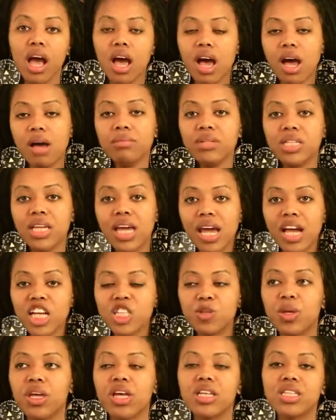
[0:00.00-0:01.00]
um,
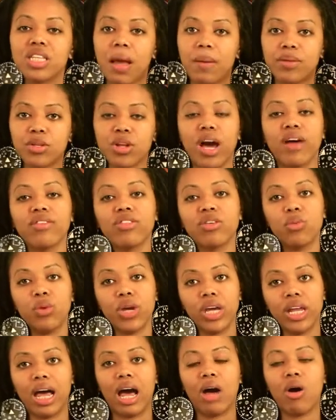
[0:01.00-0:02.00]
text because then I was going to have to
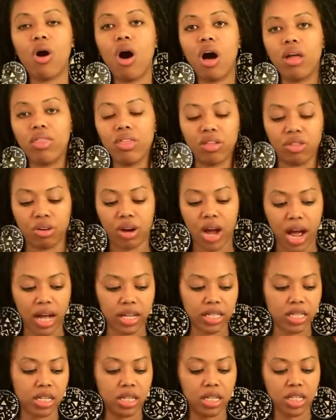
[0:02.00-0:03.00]
weed out all the other
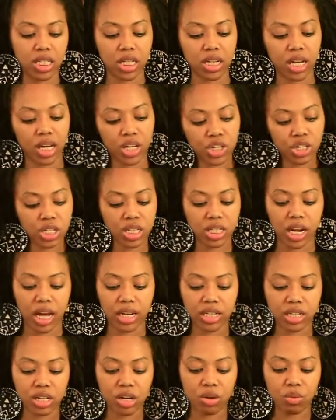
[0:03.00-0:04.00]
continents and nations that
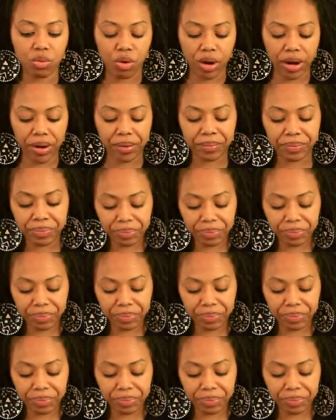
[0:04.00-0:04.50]
I didn't want.